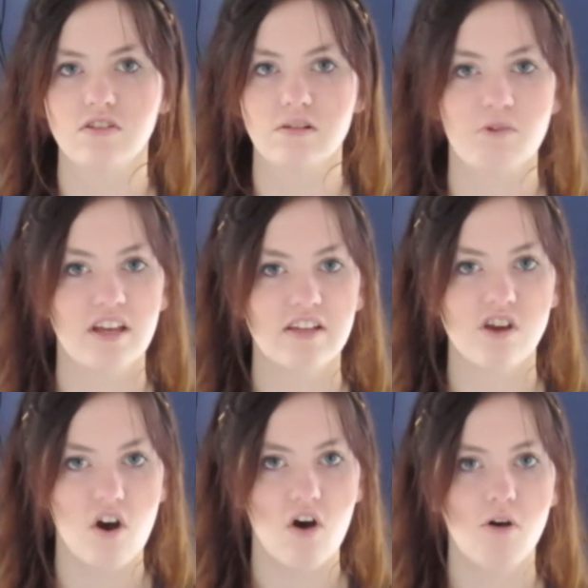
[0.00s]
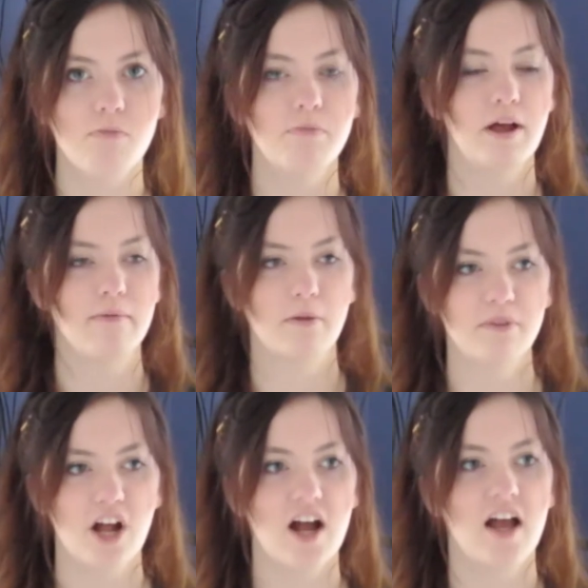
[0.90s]
someone gets home? Blah, blah,
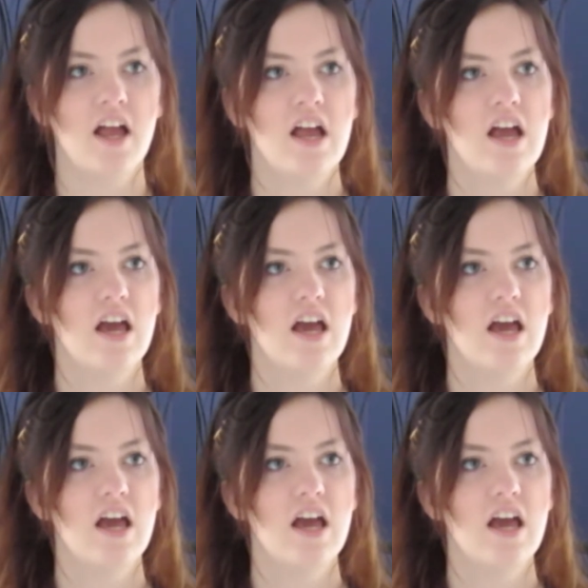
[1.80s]
blah.